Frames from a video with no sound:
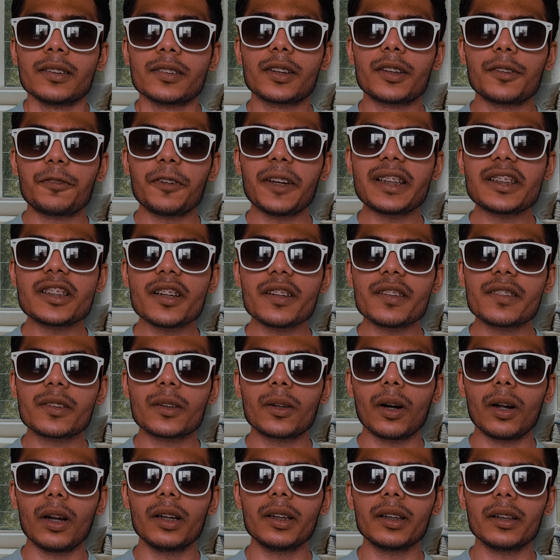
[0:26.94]
So the feature is
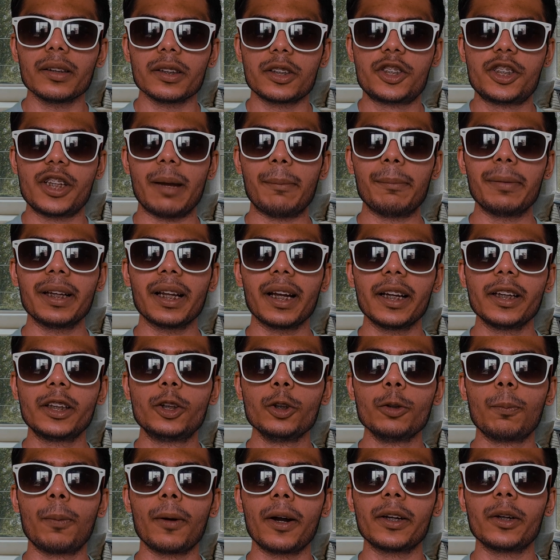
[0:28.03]
called Gemini
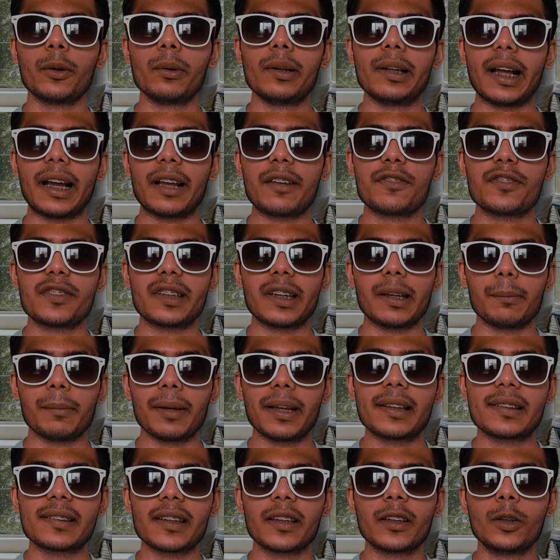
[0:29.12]
2.0
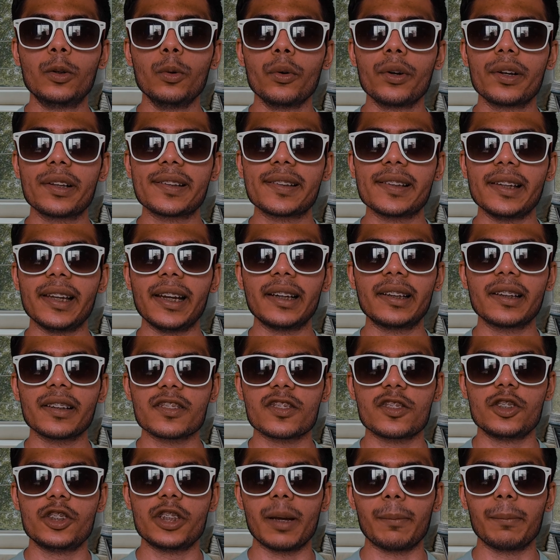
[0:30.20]
Livestream. It's in Google's
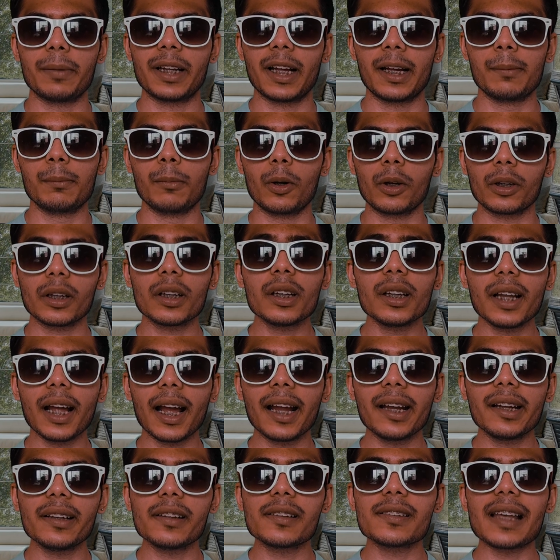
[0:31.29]
latest Gemini model
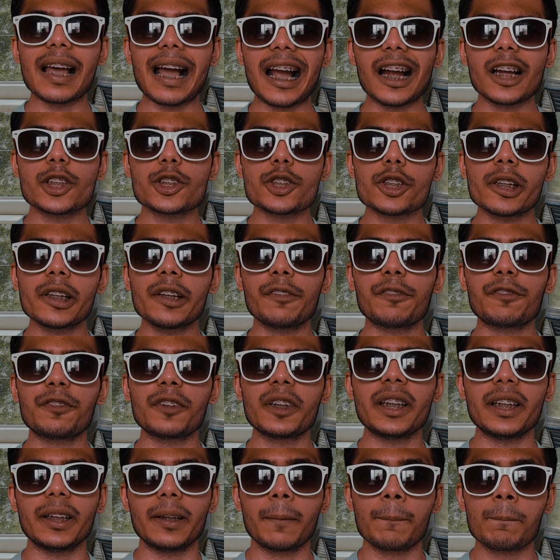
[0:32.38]
and it's actually
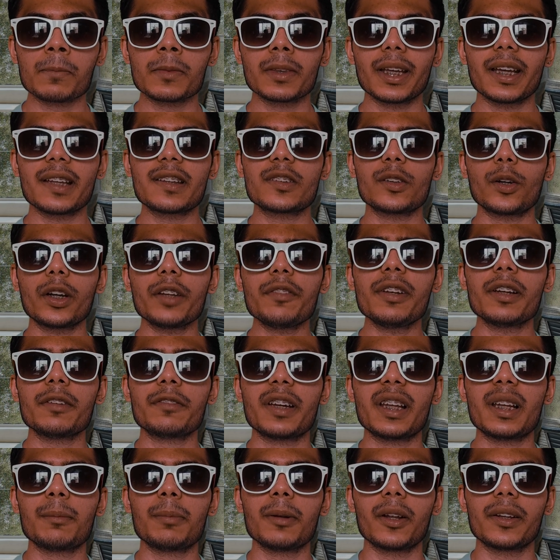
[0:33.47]
free. It's not even
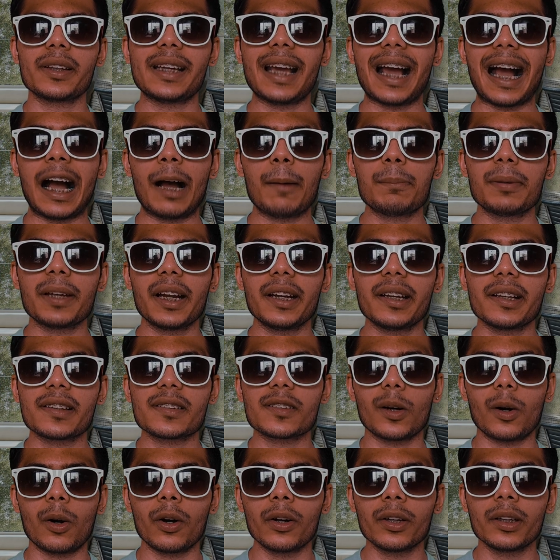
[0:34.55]
available on the app yet,
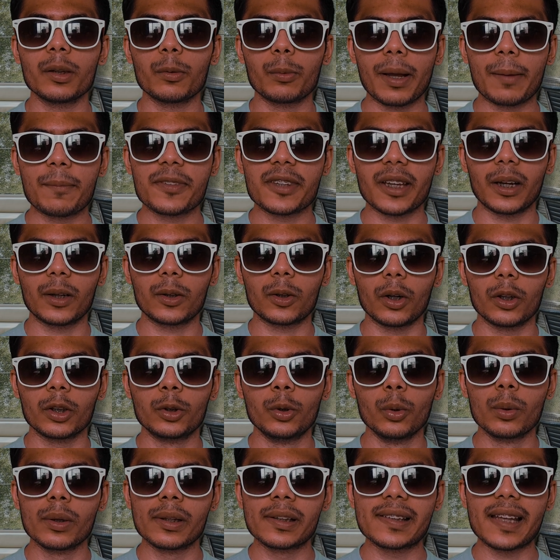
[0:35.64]
it's on the website called
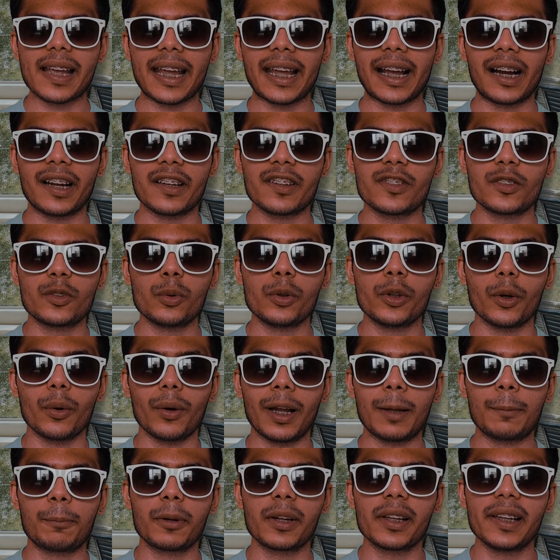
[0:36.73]
Google's AI Studio.
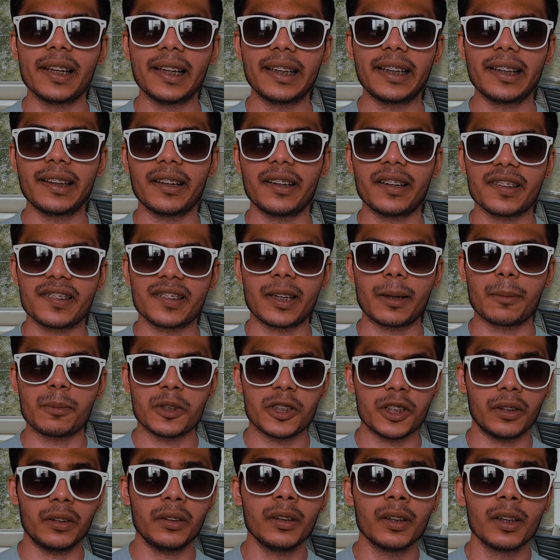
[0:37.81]
I'll put a link in the
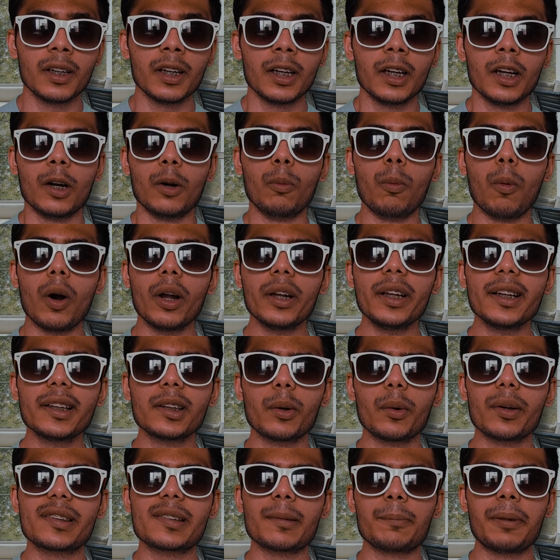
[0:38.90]
description. Warning
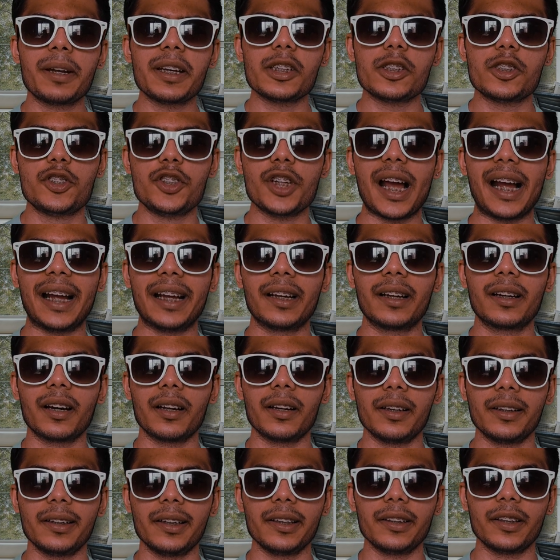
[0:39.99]
though, it's a bit jank
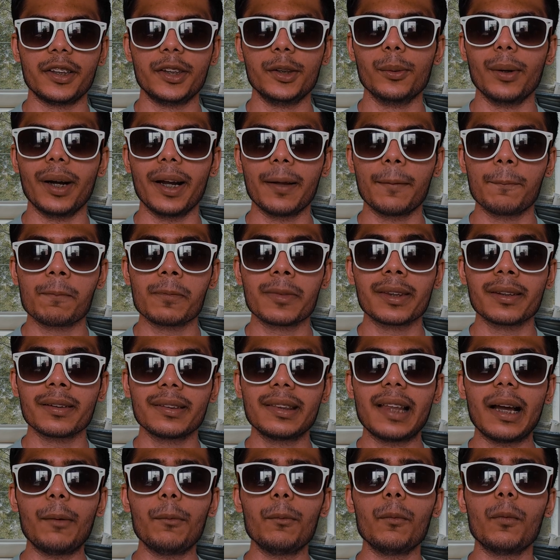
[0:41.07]
currently, the UI.
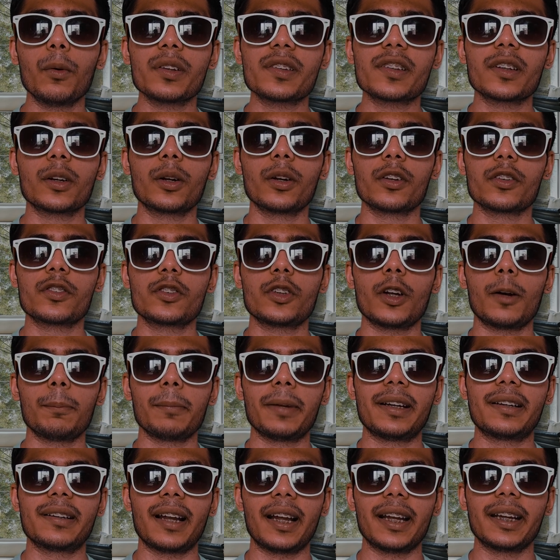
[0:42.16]
That wasn't going to stop
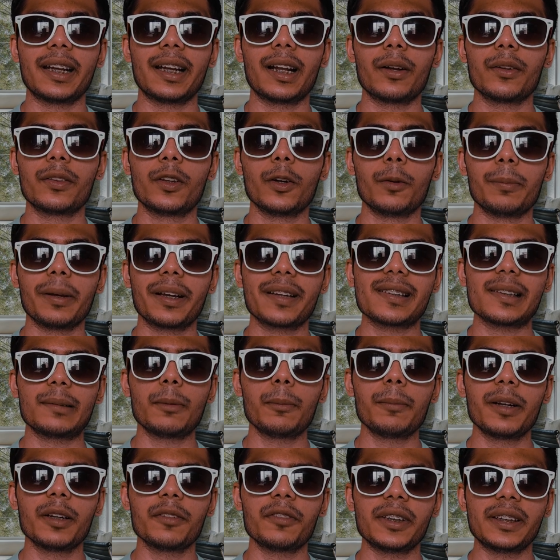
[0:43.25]
me trying it out though because I'm
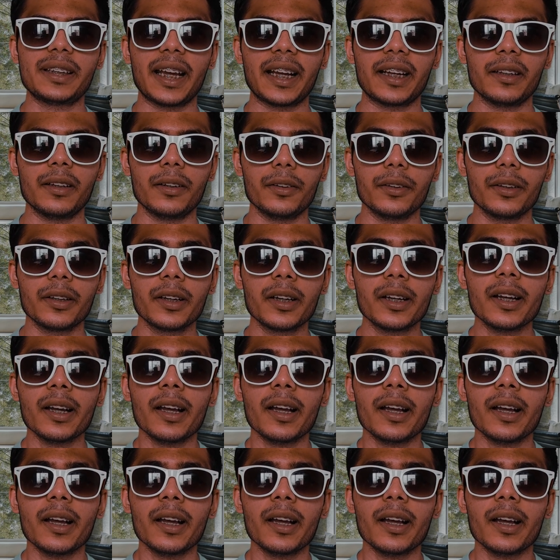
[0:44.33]
a bit of a tech nerd.